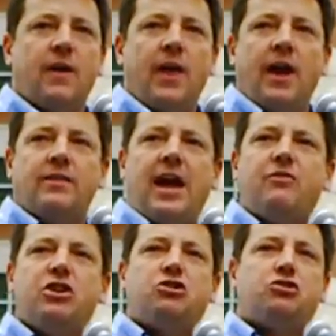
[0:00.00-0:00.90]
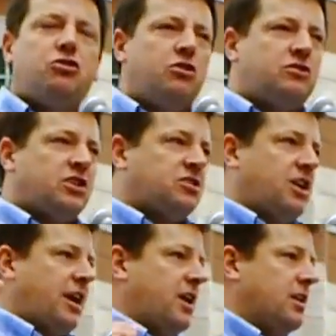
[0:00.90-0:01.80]
They have an insurance
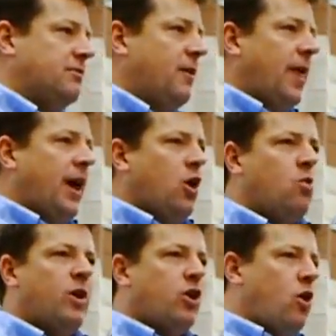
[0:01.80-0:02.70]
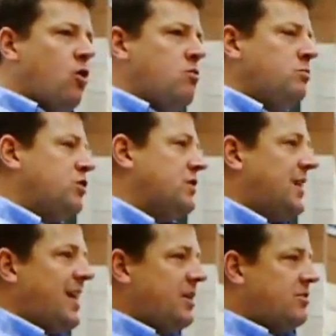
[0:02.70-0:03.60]
executive who went home to
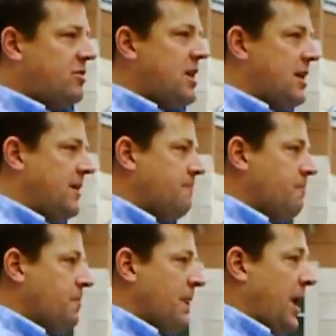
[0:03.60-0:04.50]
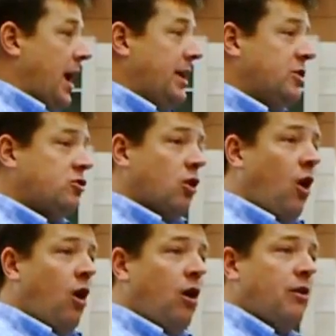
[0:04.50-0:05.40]
Tennessee, and he
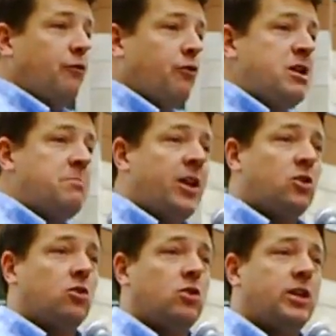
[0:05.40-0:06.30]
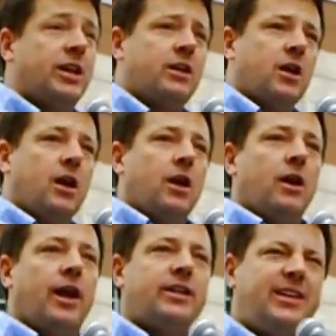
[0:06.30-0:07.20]
saw a free medical clinic.
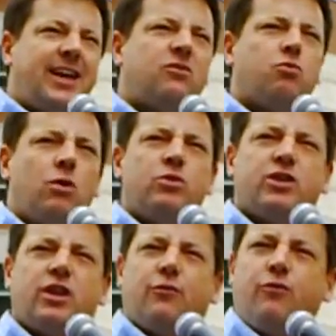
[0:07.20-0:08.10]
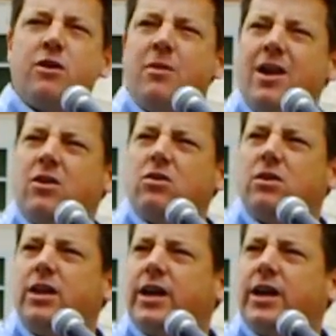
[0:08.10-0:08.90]
And guess what was at the free medical clinic?